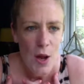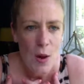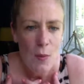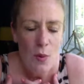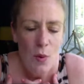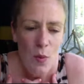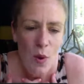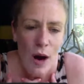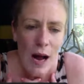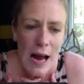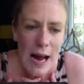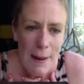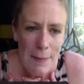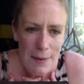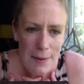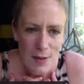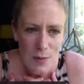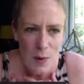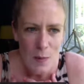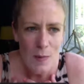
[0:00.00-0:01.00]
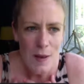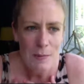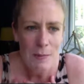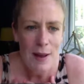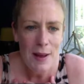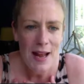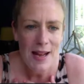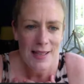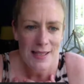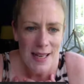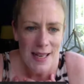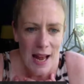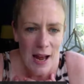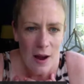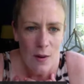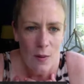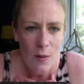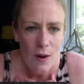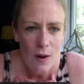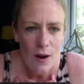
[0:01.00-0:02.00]
But what happens when we pass
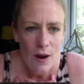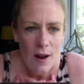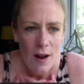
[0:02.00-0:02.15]
out